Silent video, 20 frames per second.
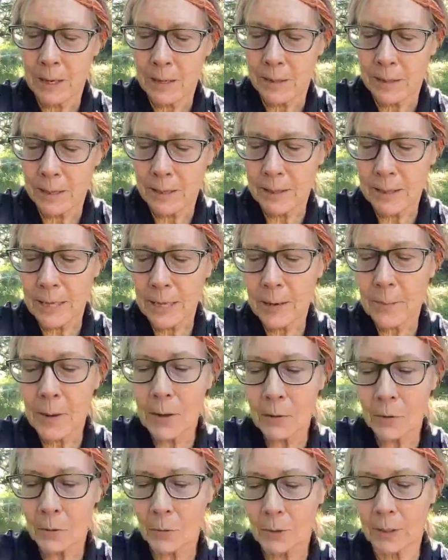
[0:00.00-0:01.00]
then think
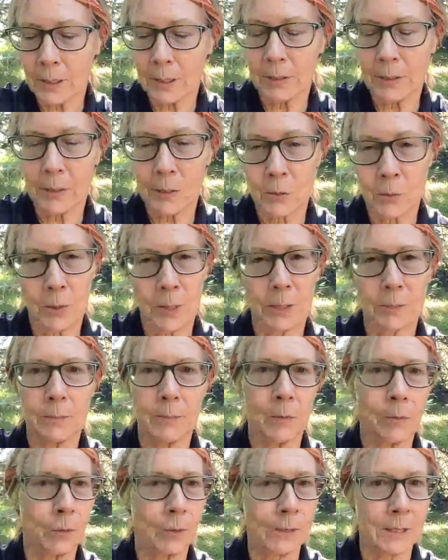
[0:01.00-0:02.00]
about doing it this way.
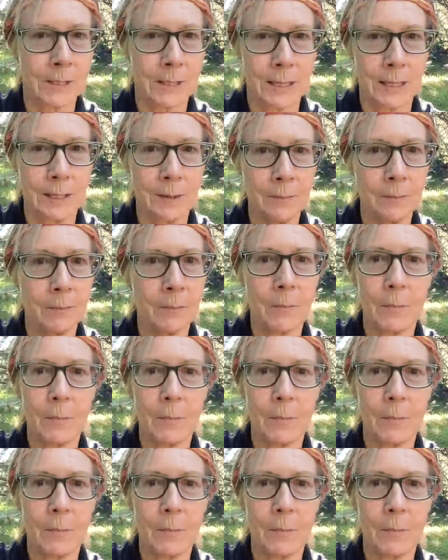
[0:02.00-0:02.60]
Once again,